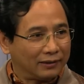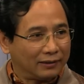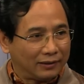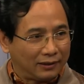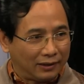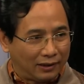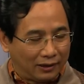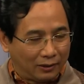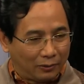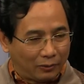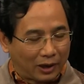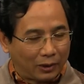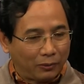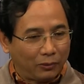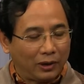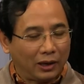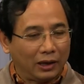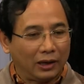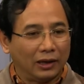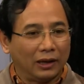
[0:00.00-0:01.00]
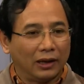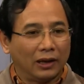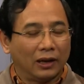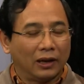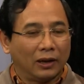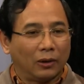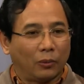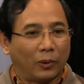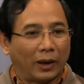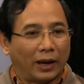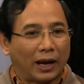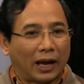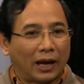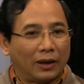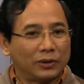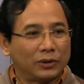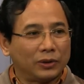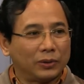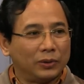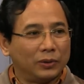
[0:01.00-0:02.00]
You know, when we went
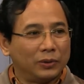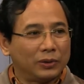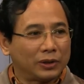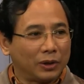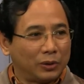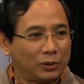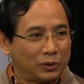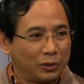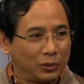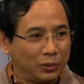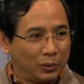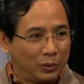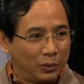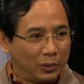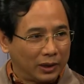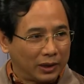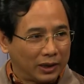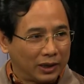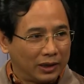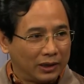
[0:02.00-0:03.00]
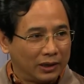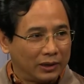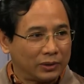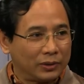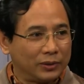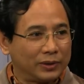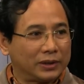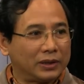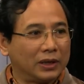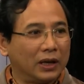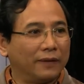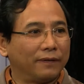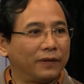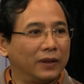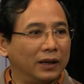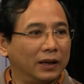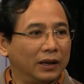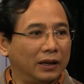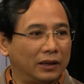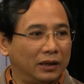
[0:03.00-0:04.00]
out to do social work to serve
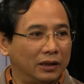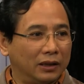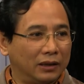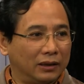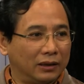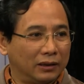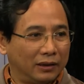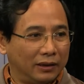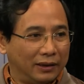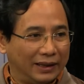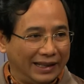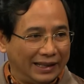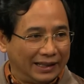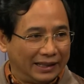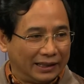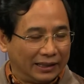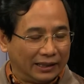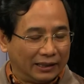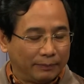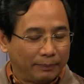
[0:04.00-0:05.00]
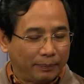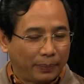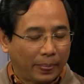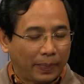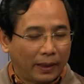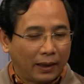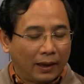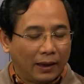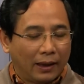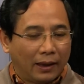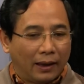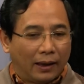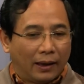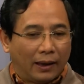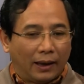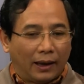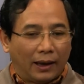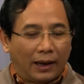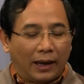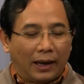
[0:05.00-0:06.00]
the, the, the needy.
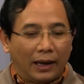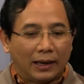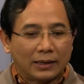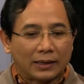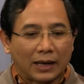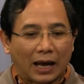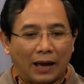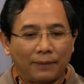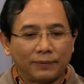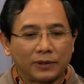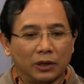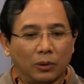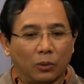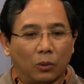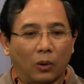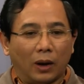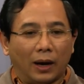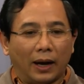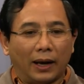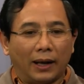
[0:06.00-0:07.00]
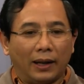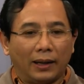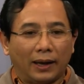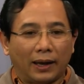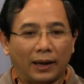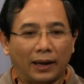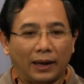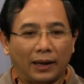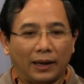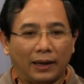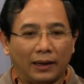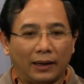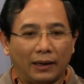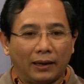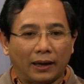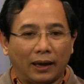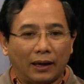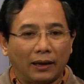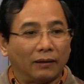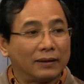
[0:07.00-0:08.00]
And after a while, I,
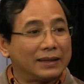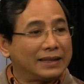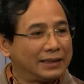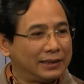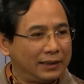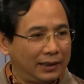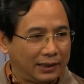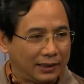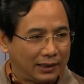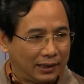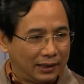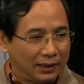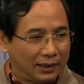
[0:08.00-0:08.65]
I got sick